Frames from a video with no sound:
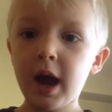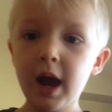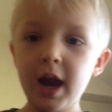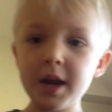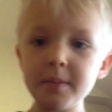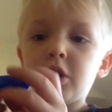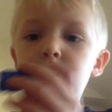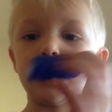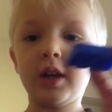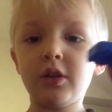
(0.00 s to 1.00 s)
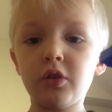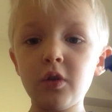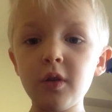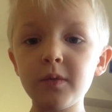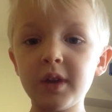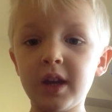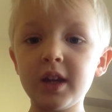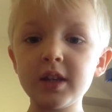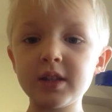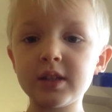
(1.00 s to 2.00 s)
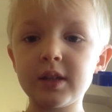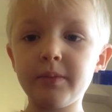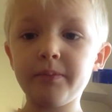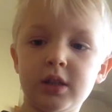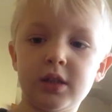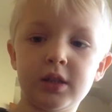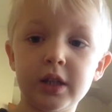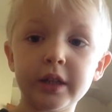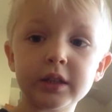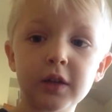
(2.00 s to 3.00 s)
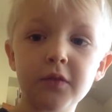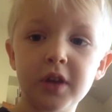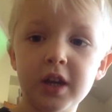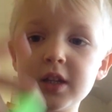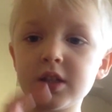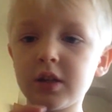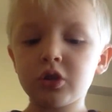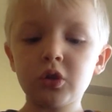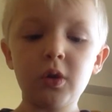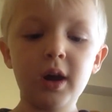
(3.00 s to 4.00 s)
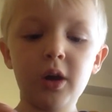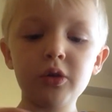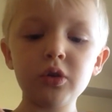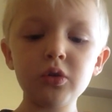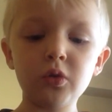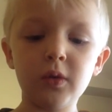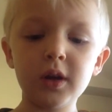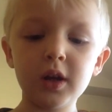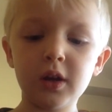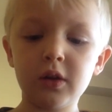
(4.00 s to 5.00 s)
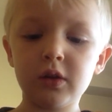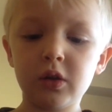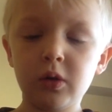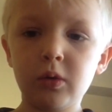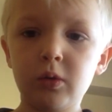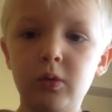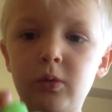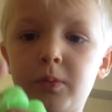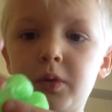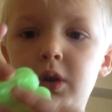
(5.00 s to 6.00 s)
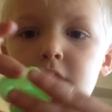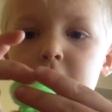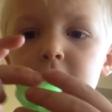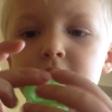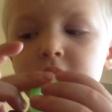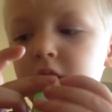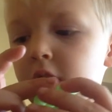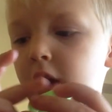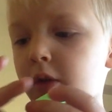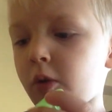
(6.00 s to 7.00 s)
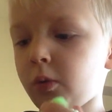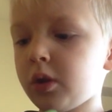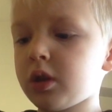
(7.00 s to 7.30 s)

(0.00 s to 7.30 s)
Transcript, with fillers: Hi, you need two of these, six of these. So how you do it is you put these together.